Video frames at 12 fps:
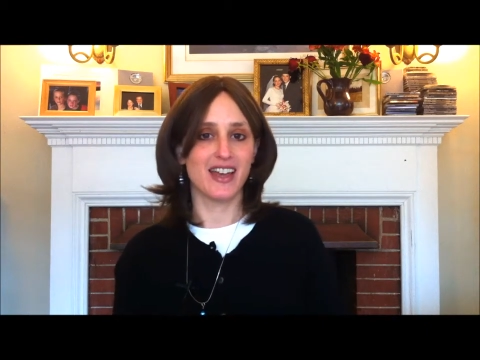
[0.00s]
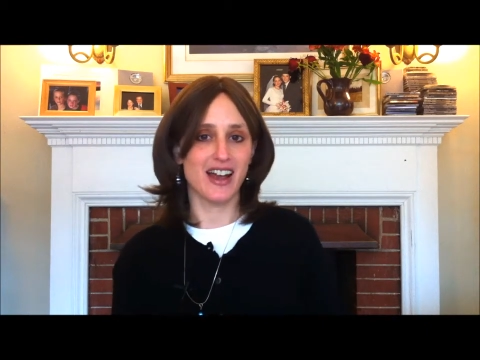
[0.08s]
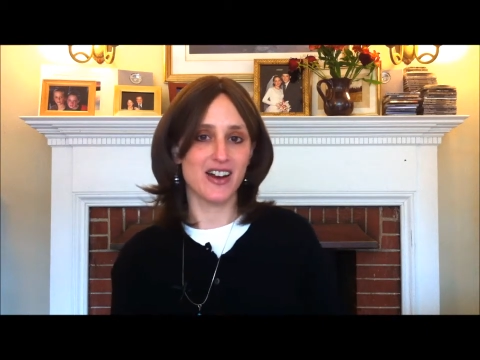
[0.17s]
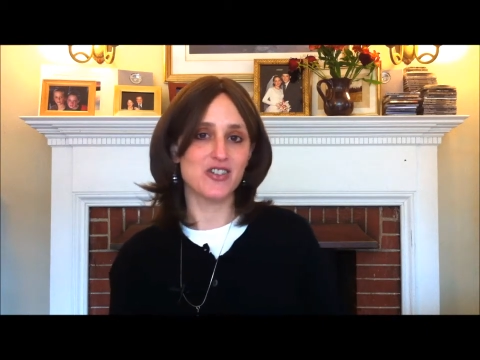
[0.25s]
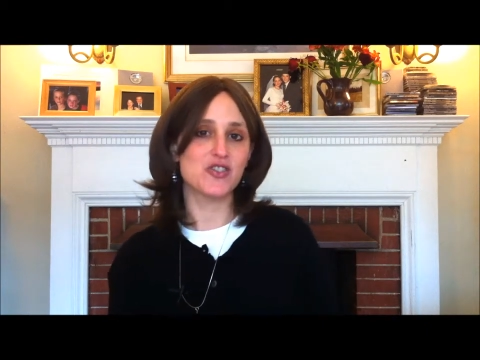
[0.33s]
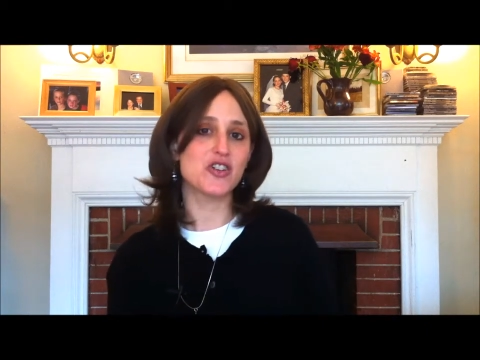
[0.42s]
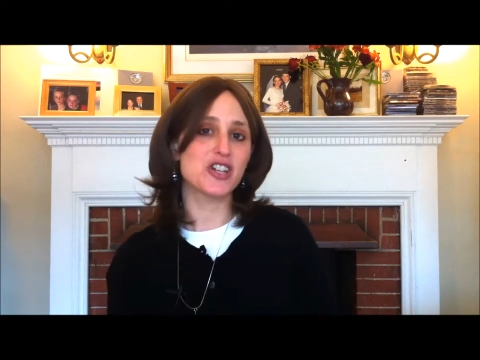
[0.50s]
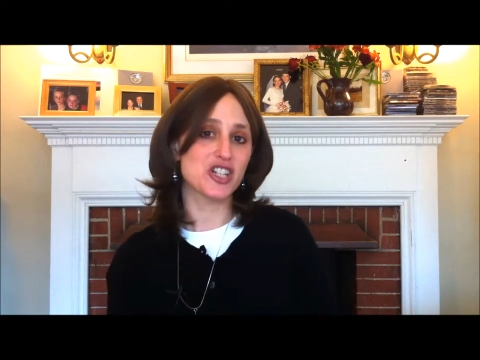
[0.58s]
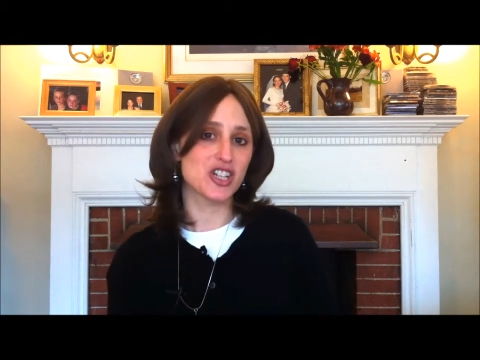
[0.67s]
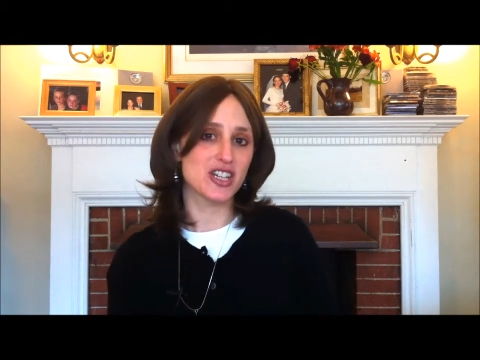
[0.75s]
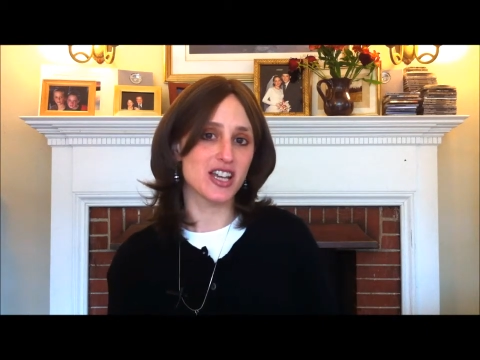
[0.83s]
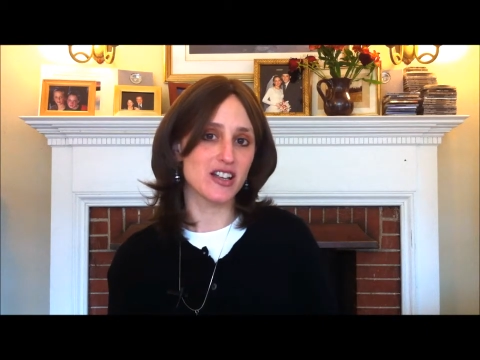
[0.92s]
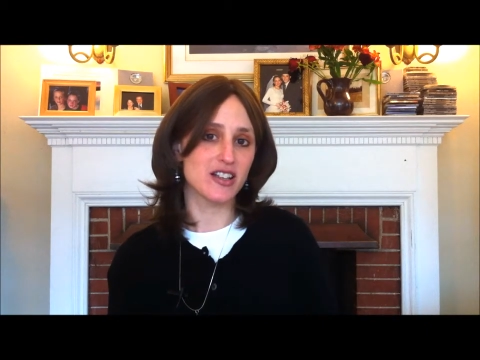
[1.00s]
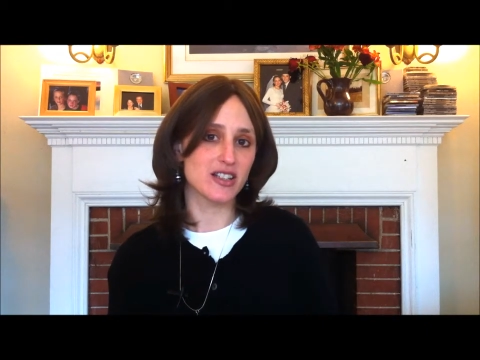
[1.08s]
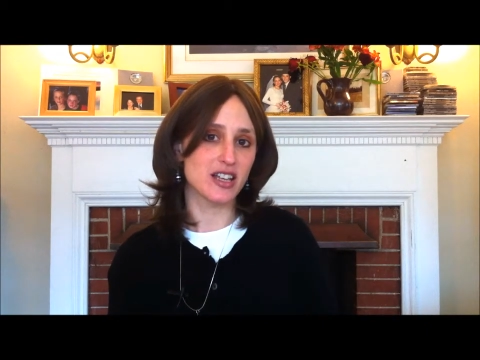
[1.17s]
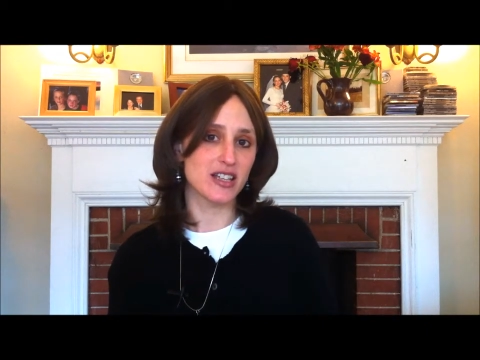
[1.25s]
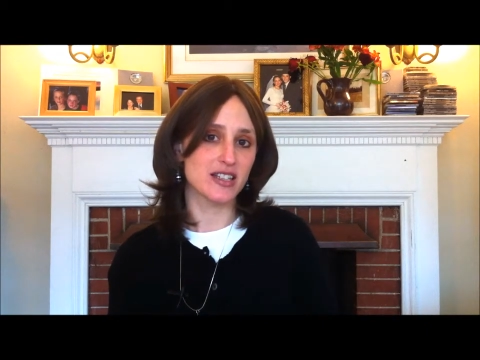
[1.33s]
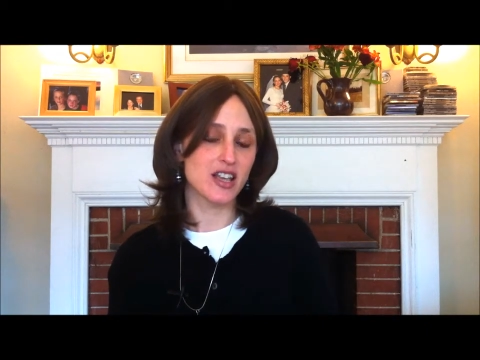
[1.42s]
Our tradition tells
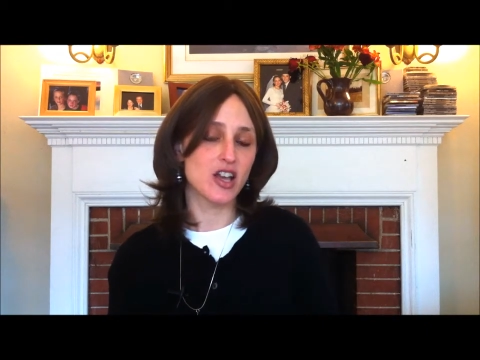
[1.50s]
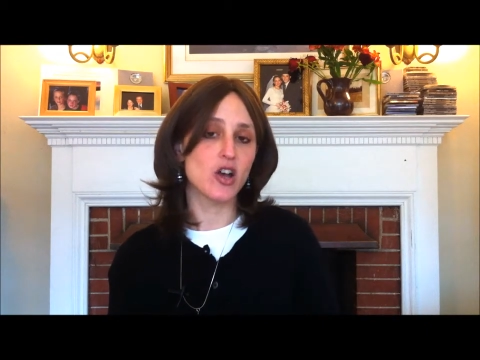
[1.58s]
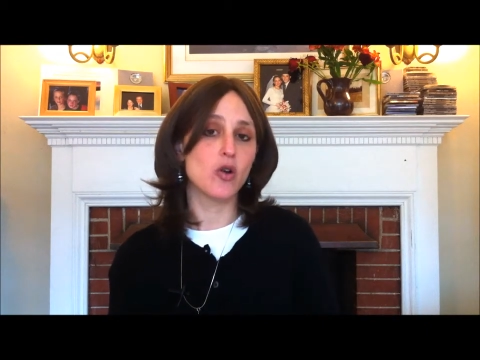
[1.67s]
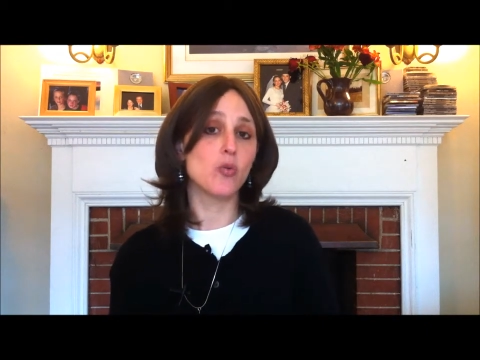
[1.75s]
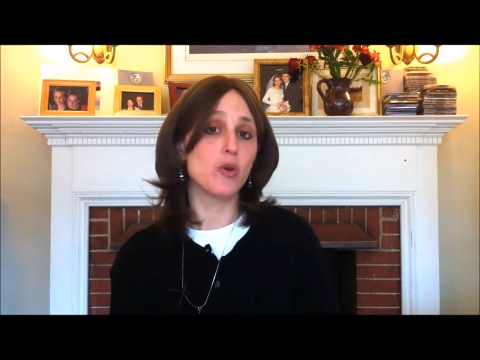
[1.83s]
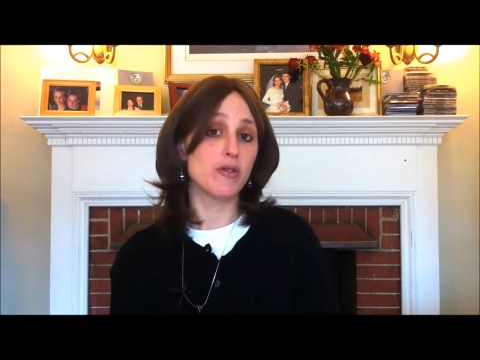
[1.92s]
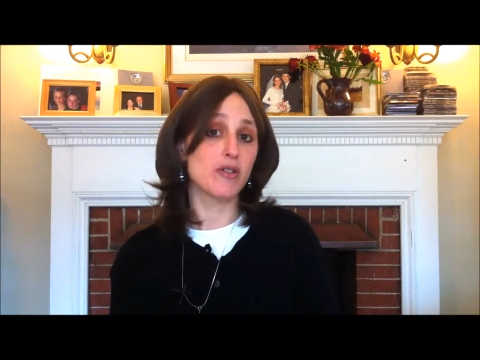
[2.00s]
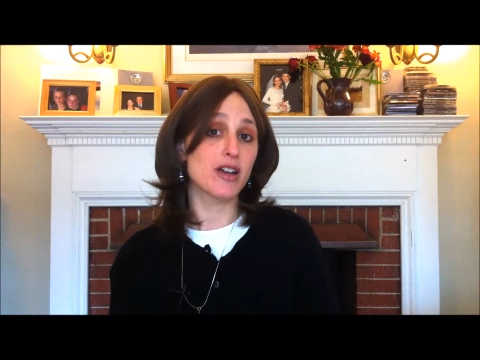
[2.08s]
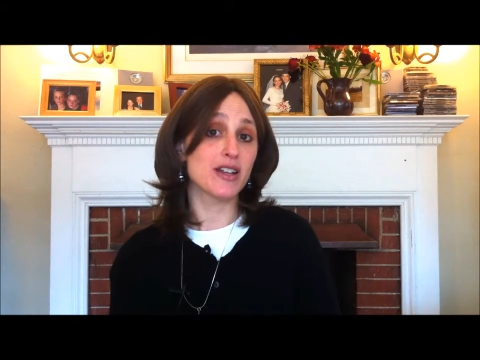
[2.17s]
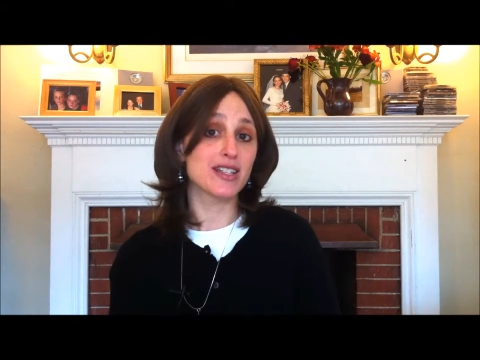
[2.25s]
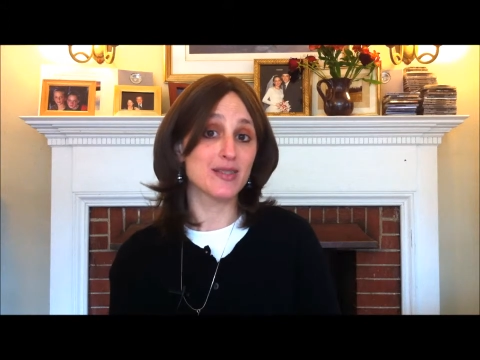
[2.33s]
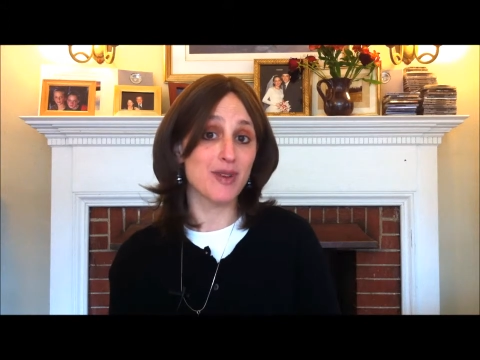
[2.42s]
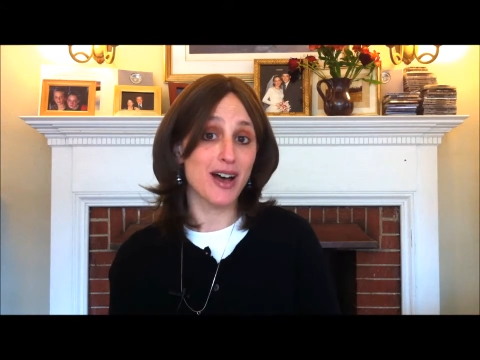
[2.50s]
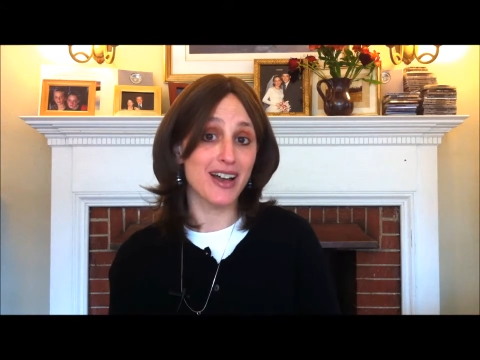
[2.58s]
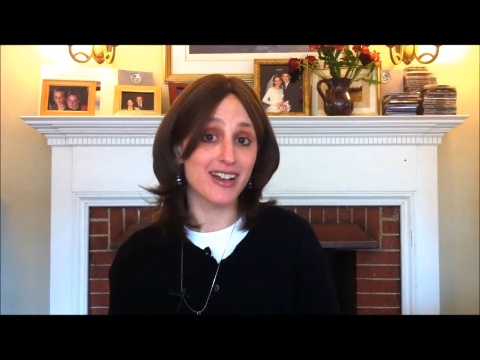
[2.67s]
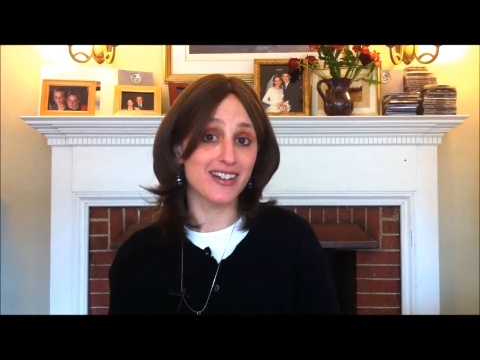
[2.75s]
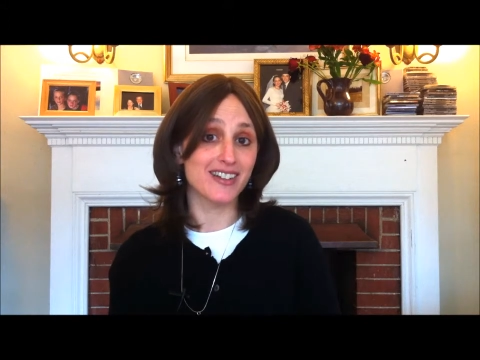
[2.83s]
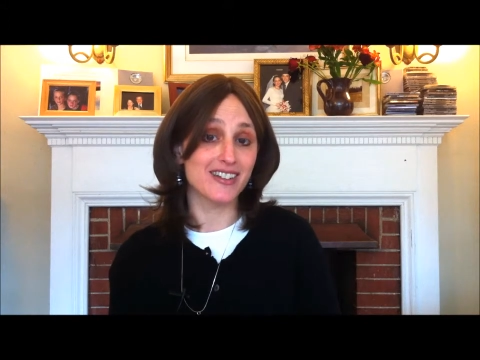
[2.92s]
us we've got to
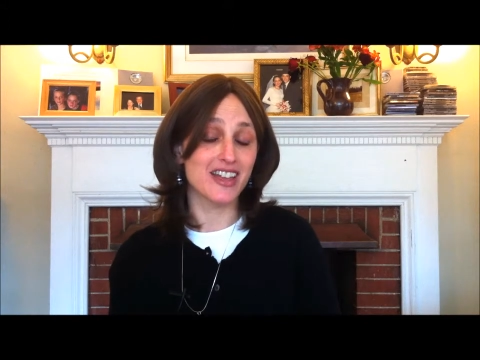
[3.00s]
smile